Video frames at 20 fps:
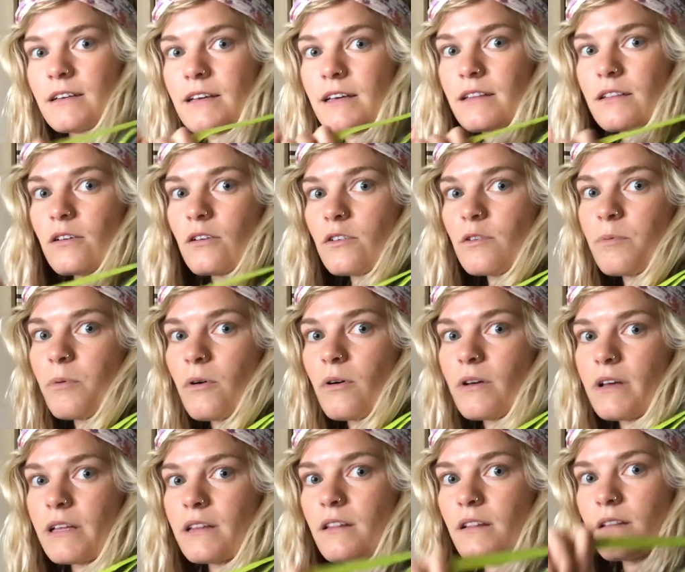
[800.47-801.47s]
Get those
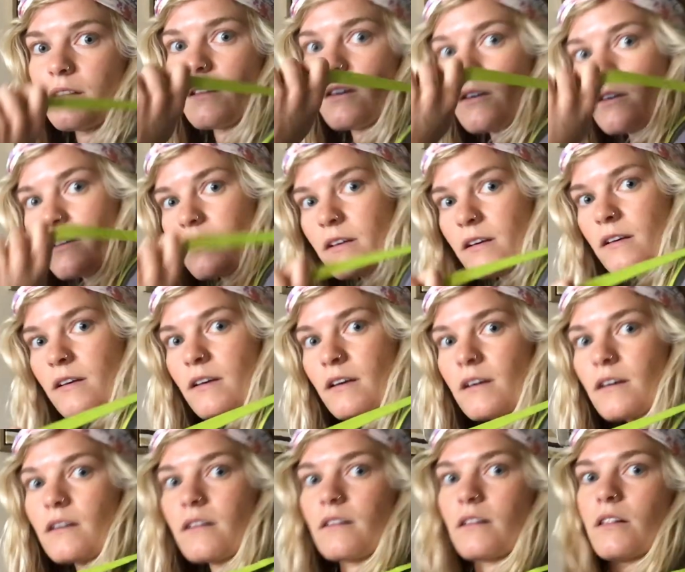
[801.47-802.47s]
pulled, get the load
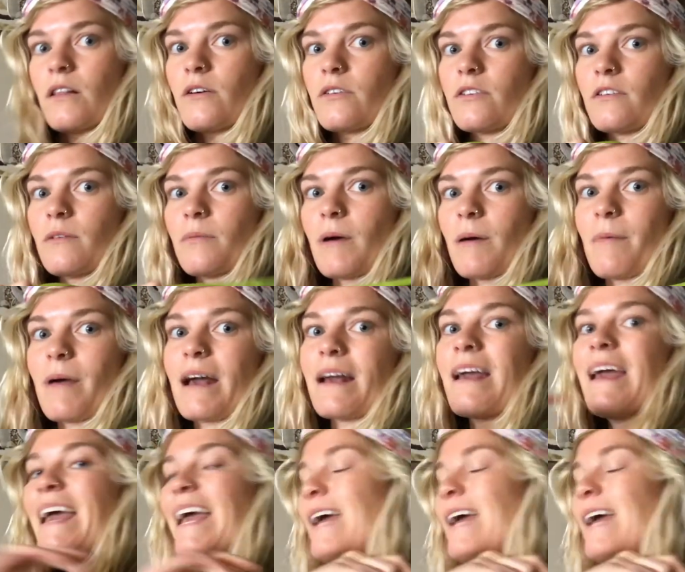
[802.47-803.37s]
close to my back.